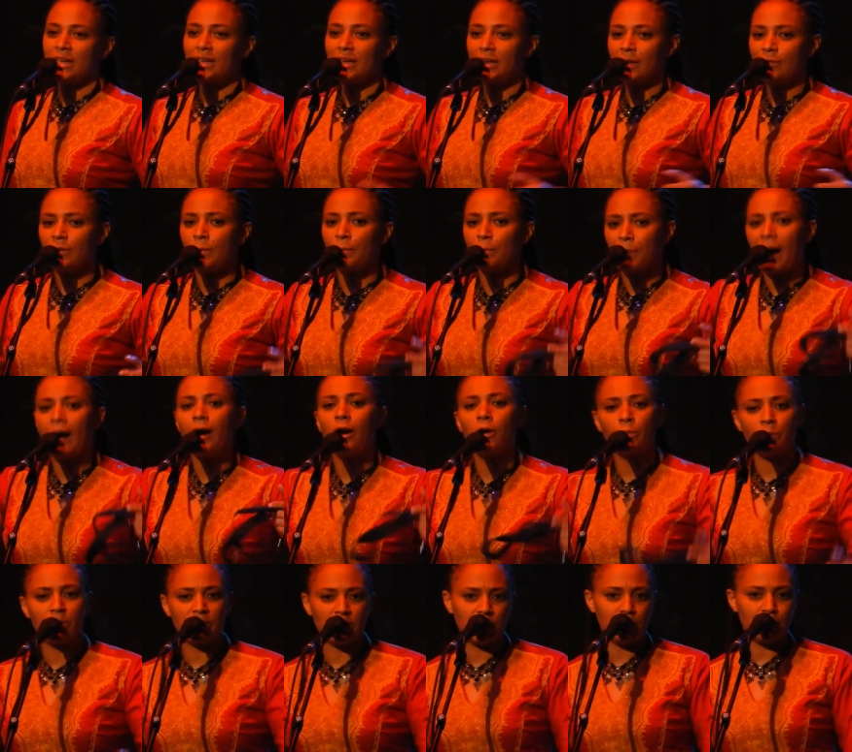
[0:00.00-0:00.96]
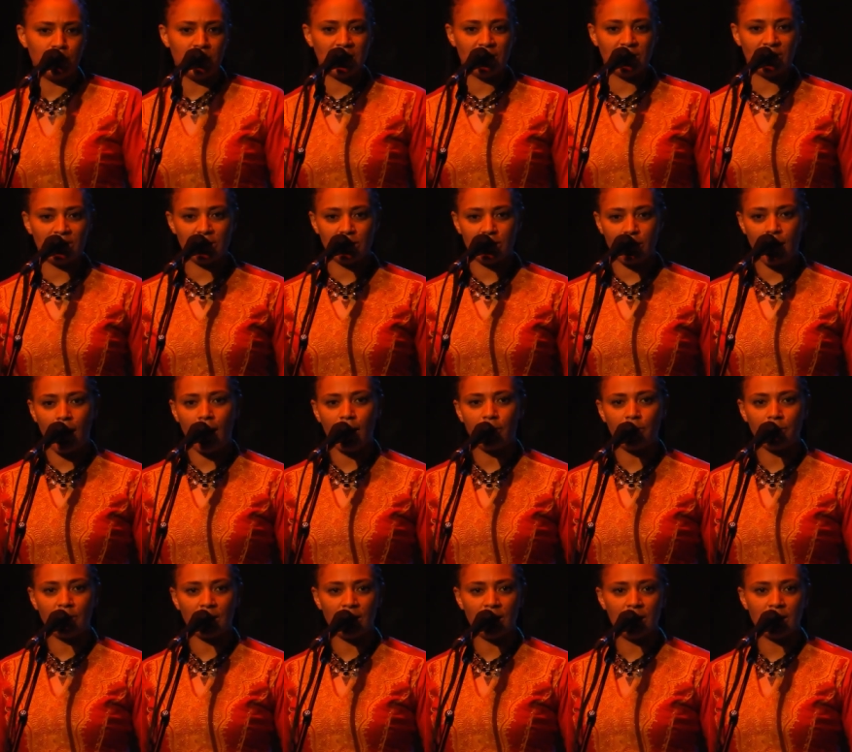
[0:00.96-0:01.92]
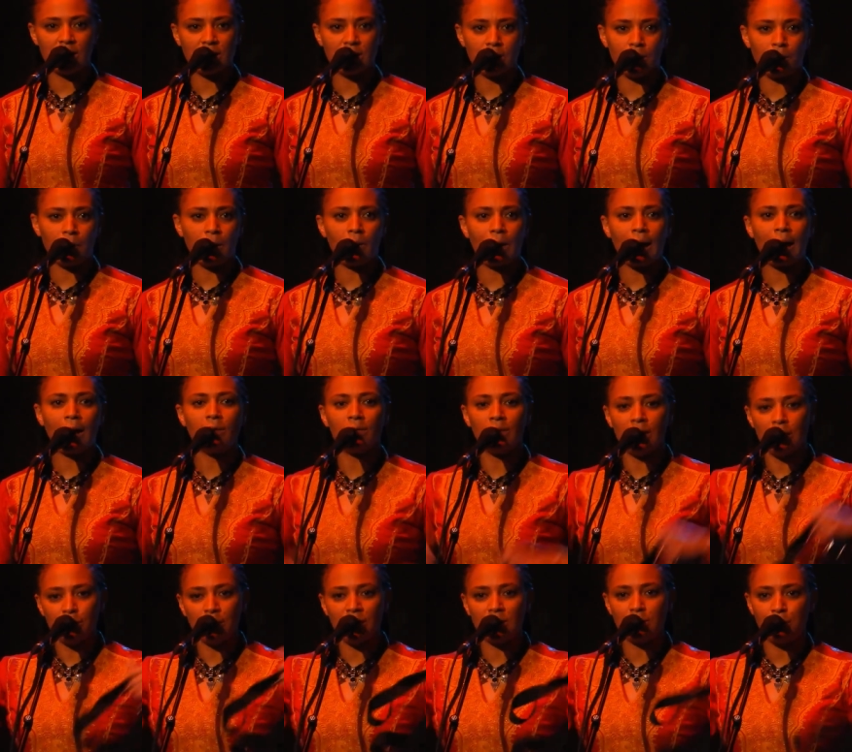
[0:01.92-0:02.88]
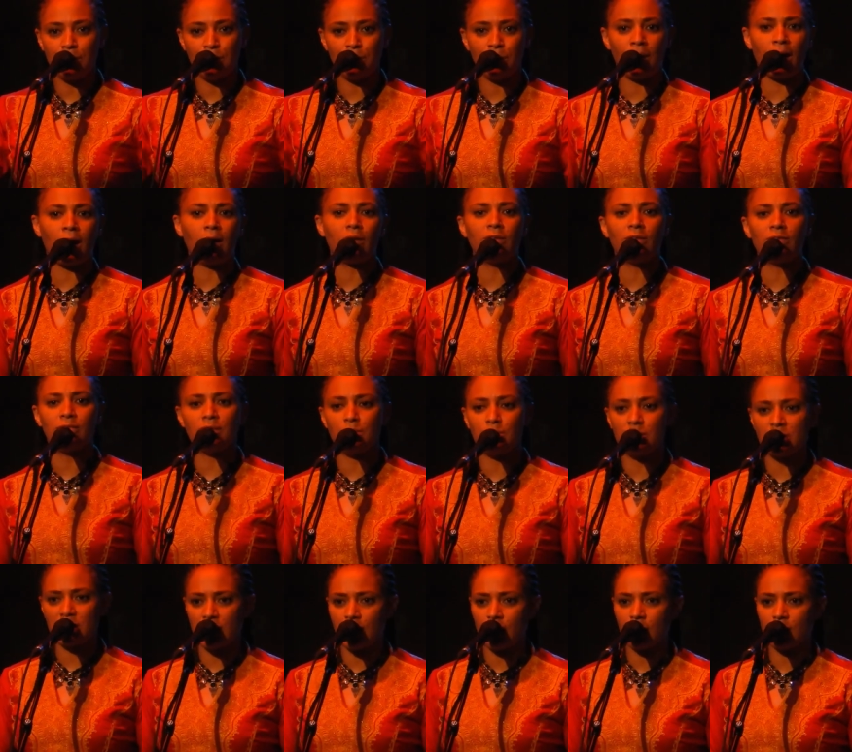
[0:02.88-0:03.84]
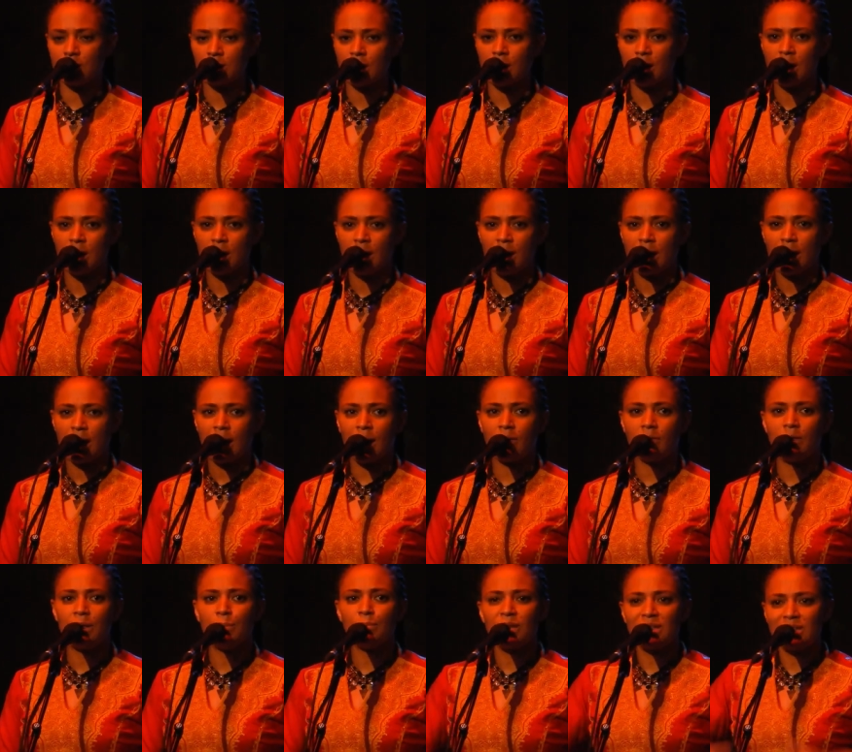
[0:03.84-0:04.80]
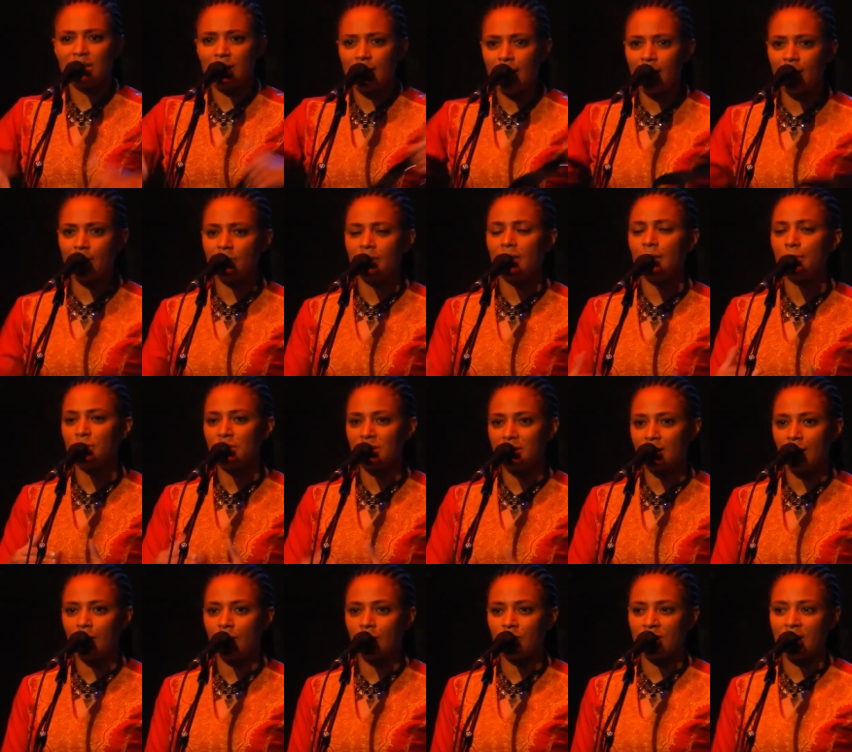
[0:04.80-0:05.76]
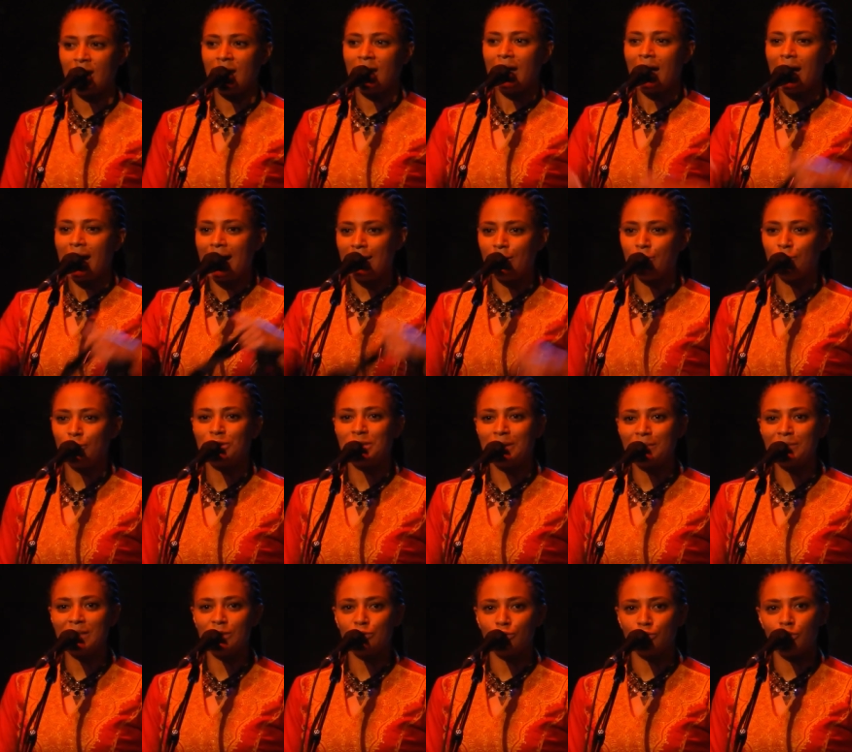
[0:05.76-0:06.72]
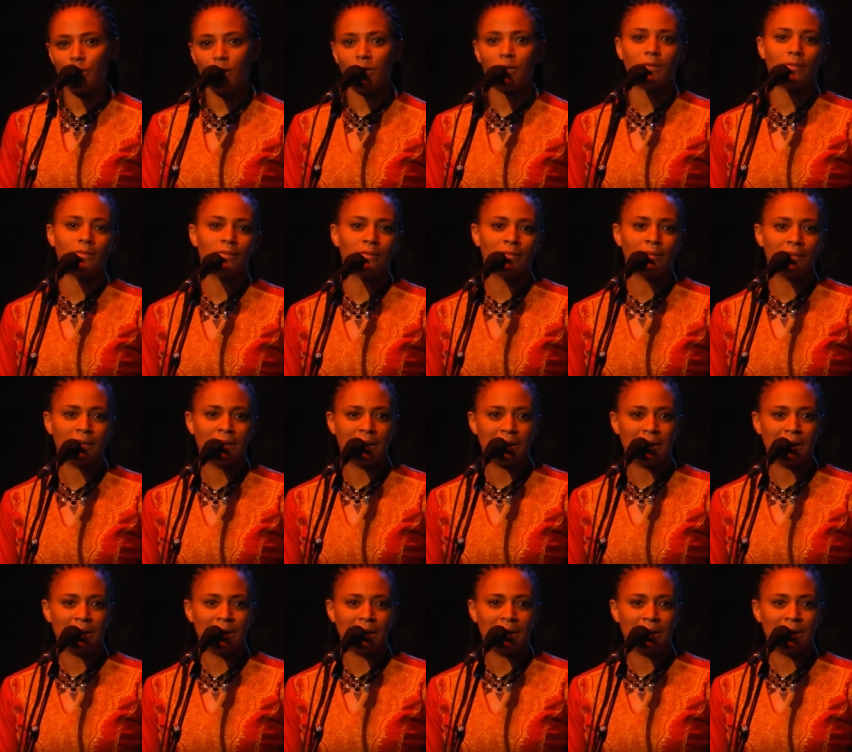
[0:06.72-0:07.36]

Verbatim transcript: give empowerment speeches to Africans about how they must be proud of themselves, how they must love themselves, I know something's wrong.